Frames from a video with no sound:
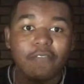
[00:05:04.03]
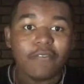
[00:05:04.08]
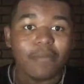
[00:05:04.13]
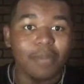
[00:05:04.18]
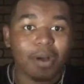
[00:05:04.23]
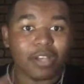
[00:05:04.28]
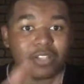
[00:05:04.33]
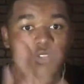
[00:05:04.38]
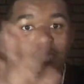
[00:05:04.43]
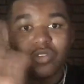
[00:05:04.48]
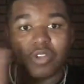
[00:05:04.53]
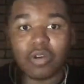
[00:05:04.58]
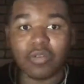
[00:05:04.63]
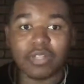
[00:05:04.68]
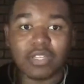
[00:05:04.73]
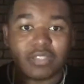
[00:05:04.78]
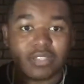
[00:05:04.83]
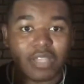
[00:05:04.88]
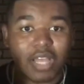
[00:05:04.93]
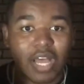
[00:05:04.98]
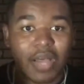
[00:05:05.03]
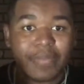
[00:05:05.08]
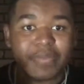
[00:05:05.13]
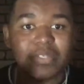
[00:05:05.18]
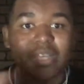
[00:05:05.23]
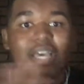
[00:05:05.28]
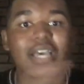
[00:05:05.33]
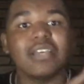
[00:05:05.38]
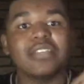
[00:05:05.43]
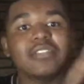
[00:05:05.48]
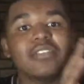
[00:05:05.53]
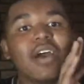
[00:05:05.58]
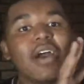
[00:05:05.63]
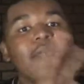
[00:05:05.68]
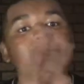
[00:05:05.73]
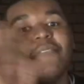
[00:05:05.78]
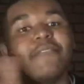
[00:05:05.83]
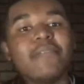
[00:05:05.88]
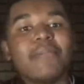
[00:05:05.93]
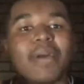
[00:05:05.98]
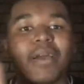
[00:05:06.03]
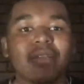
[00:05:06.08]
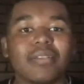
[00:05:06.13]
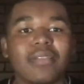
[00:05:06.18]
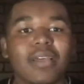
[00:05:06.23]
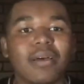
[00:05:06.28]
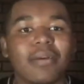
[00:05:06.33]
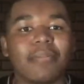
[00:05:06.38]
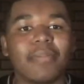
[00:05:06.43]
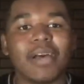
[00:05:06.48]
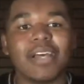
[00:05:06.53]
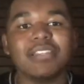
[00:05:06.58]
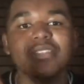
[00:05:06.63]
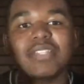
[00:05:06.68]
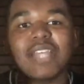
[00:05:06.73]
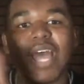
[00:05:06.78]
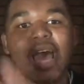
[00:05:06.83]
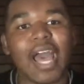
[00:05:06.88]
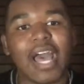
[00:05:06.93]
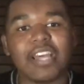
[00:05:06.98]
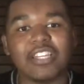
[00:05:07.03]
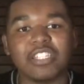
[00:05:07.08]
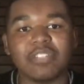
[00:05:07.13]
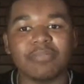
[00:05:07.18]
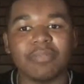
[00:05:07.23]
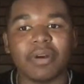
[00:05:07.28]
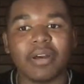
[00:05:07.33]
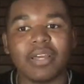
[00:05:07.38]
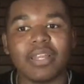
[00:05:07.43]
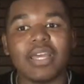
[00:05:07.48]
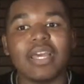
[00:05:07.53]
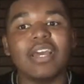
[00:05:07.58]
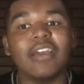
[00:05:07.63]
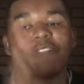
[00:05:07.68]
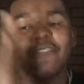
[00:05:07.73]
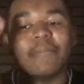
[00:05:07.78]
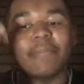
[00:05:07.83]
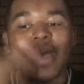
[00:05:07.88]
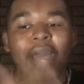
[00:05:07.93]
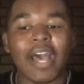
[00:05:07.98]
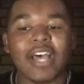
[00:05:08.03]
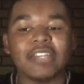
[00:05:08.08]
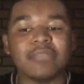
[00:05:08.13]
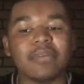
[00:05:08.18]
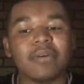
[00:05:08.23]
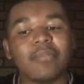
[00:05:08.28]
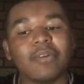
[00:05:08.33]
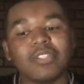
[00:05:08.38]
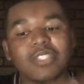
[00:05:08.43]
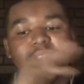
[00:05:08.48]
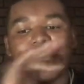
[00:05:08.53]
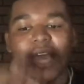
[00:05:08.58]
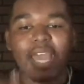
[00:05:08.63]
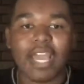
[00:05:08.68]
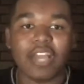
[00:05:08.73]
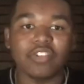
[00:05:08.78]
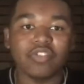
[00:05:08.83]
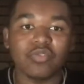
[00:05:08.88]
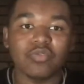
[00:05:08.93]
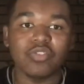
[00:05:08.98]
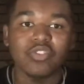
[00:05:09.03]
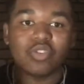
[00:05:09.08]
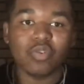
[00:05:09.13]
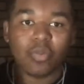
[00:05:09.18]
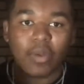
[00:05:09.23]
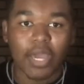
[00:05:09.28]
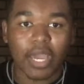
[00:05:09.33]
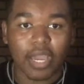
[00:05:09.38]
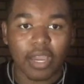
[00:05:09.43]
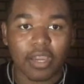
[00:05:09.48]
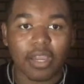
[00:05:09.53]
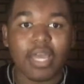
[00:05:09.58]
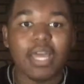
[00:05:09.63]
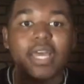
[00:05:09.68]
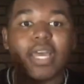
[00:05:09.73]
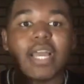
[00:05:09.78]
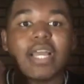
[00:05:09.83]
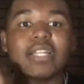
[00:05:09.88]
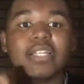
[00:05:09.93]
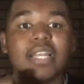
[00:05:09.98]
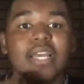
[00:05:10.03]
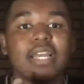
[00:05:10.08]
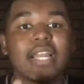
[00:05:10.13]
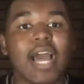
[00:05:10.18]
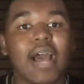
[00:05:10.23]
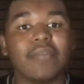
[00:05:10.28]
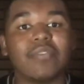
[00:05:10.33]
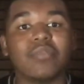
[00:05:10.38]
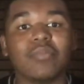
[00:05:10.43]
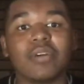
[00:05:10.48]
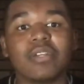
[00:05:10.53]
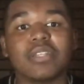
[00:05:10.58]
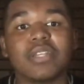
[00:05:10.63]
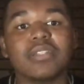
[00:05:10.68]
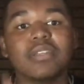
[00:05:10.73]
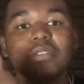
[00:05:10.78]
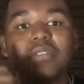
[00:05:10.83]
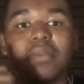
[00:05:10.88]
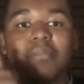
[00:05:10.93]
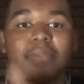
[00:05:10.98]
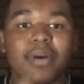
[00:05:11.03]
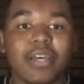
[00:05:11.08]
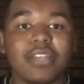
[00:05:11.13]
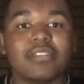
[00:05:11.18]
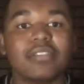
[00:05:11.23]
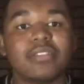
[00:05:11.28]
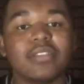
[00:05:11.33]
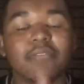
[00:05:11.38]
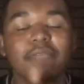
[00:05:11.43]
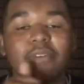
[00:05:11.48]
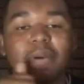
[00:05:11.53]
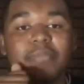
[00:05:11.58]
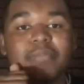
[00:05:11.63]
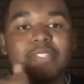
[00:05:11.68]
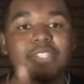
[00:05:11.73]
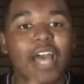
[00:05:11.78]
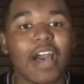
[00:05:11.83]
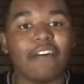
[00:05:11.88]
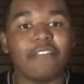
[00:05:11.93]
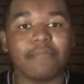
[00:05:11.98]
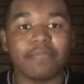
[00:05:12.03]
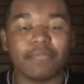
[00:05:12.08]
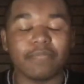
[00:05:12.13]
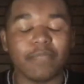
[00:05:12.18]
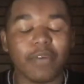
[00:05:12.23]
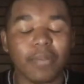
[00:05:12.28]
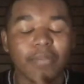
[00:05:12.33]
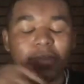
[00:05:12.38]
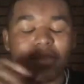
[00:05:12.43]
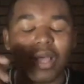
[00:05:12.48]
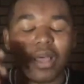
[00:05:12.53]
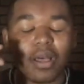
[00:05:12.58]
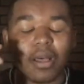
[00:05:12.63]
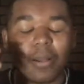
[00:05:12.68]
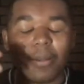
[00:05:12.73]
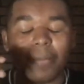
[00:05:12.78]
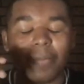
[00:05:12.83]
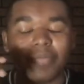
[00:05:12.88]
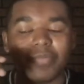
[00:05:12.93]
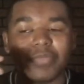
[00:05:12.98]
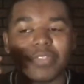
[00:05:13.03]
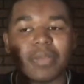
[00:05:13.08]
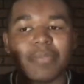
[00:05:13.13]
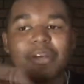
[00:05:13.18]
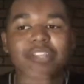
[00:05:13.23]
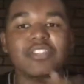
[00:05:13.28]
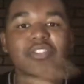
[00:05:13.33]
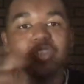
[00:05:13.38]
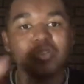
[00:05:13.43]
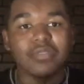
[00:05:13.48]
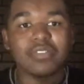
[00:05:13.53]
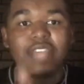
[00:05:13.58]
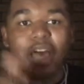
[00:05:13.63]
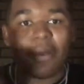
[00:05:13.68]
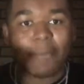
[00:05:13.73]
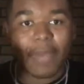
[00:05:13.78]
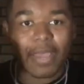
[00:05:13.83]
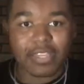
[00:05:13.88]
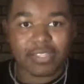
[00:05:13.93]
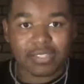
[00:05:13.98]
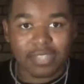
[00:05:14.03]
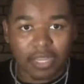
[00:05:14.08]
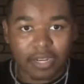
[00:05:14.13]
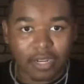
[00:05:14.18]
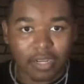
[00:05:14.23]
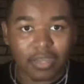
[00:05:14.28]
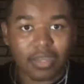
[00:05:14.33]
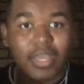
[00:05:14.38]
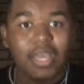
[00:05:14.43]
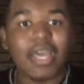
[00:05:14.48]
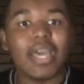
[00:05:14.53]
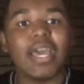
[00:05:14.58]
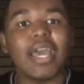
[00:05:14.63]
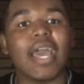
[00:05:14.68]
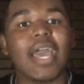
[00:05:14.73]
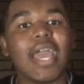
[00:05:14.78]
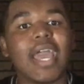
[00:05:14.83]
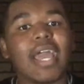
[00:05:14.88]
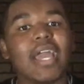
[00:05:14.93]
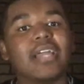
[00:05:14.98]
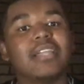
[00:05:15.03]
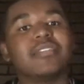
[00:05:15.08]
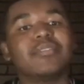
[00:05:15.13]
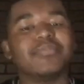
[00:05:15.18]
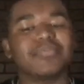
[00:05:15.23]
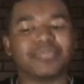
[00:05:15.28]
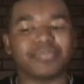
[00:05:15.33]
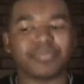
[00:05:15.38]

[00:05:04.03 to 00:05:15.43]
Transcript: from Boston, you know these stops. So I went from the bus to Ashmont. From Ashmont, I went to Andrew Square, and then afterwards, I took the bus to the bus to South Bay Center, and